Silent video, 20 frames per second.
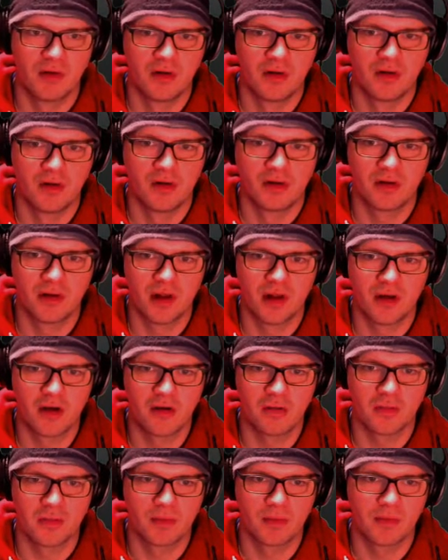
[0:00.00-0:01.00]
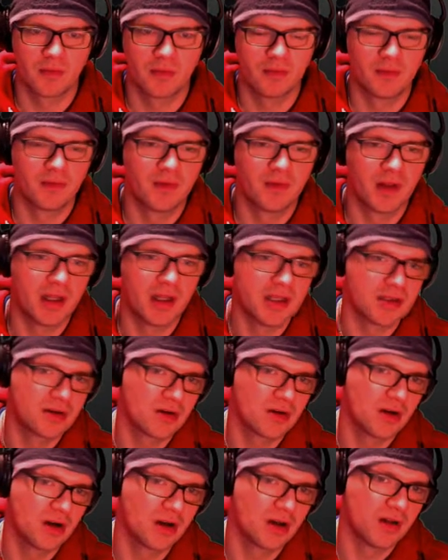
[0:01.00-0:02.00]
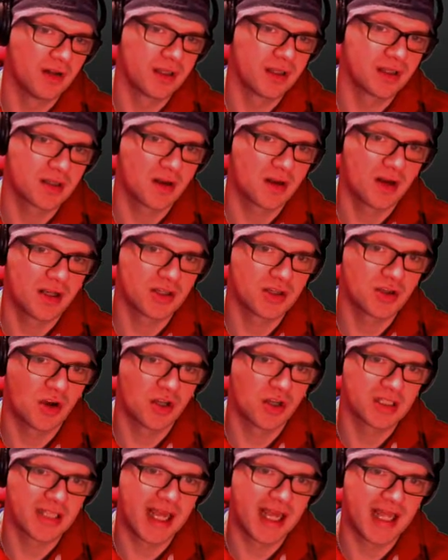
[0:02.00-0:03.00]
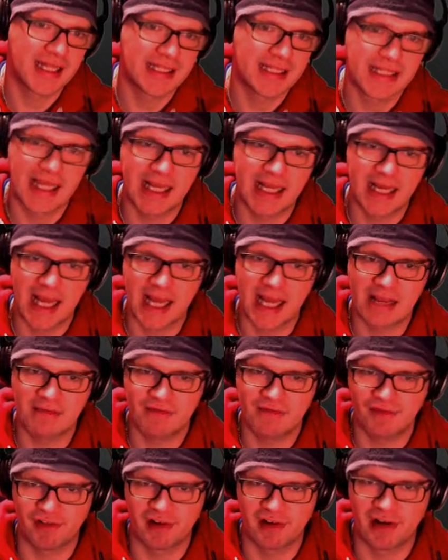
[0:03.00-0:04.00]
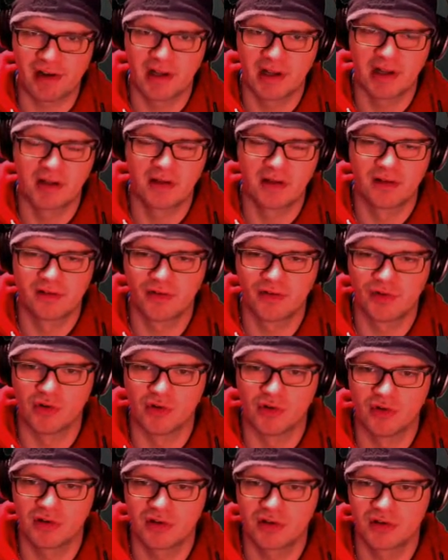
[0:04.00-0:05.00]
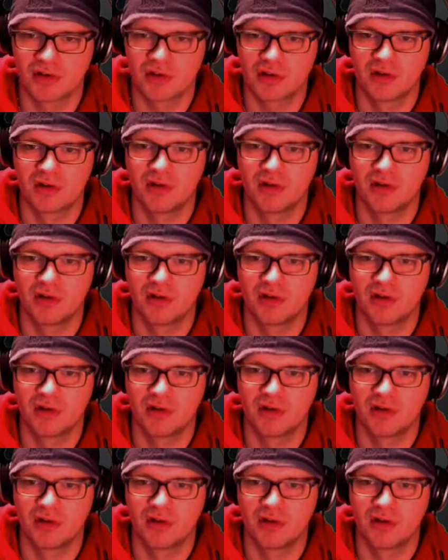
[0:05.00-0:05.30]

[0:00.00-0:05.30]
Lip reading: Nope. This guy's got 10-10 8-3, of course.